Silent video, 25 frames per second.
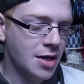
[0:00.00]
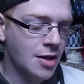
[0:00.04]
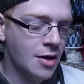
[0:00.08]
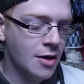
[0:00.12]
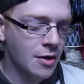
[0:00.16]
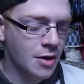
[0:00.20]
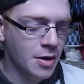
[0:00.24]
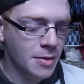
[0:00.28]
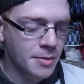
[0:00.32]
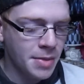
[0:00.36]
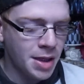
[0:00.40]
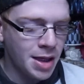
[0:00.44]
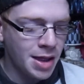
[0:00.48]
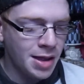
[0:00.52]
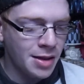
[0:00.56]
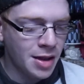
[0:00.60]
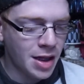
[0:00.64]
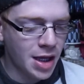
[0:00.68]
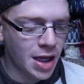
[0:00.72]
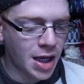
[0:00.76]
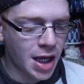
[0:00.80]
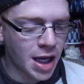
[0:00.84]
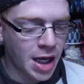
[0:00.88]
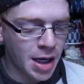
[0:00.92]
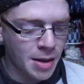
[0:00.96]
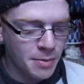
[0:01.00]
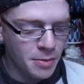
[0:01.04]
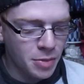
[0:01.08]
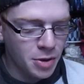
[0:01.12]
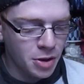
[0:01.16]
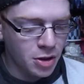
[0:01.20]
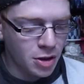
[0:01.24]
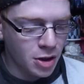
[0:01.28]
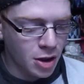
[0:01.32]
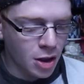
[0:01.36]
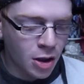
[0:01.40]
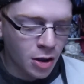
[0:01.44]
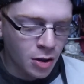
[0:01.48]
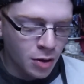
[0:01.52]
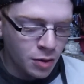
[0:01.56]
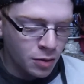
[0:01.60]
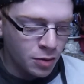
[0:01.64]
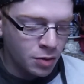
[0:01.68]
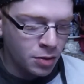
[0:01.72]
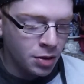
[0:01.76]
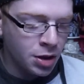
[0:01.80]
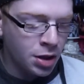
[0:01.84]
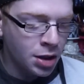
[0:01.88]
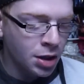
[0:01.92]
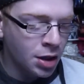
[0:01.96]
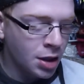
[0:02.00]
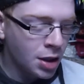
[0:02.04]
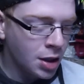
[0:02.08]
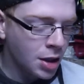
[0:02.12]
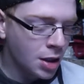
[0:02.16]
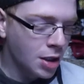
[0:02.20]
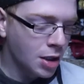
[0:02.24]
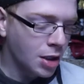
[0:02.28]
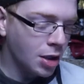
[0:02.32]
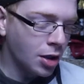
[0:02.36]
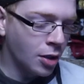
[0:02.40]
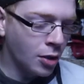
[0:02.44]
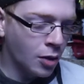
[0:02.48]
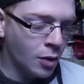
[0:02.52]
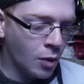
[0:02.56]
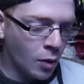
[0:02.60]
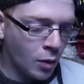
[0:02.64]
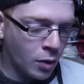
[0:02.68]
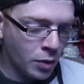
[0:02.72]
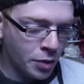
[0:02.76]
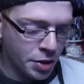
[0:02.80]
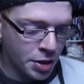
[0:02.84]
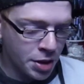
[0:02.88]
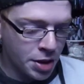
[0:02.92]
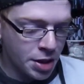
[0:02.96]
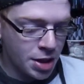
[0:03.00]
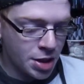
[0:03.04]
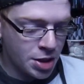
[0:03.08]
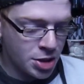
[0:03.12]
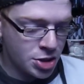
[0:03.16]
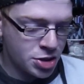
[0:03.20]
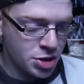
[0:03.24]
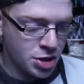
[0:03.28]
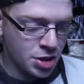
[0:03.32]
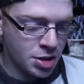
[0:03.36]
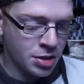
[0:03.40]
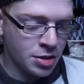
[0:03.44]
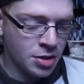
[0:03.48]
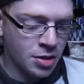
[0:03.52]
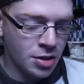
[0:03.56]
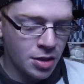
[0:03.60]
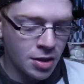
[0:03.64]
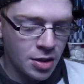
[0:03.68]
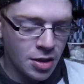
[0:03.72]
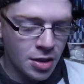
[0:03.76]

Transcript: Harlemin Amber Oud Gold Edition.